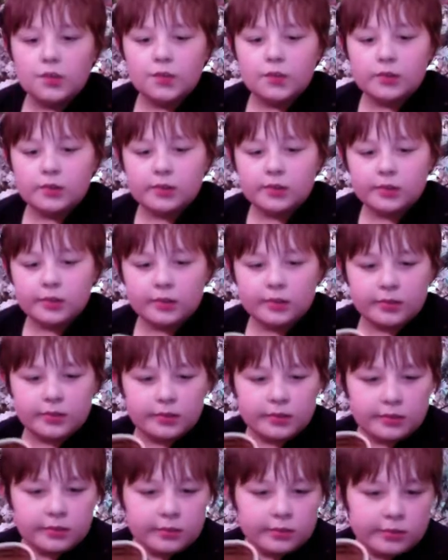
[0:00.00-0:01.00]

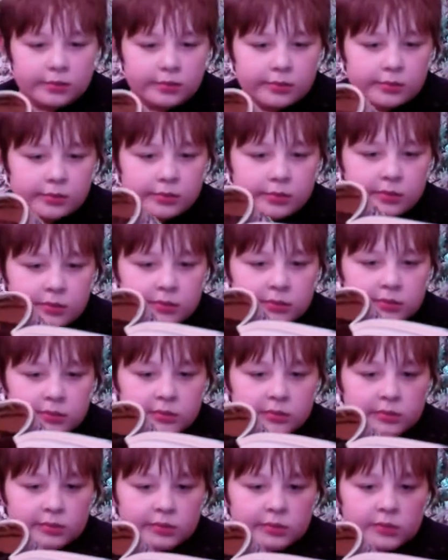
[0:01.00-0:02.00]

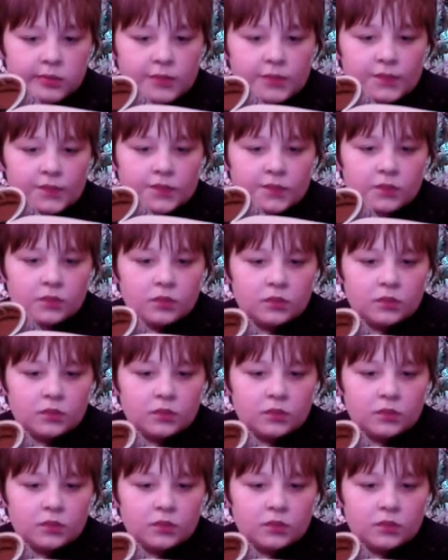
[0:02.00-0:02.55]
(not speaking)